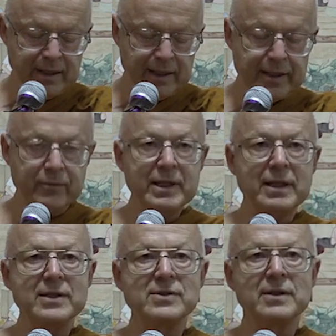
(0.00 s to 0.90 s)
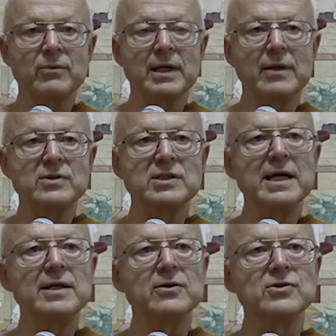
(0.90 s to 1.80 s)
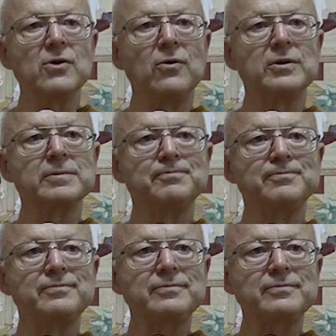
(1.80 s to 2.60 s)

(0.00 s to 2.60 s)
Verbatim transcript: and I realized that when I was 10 years old,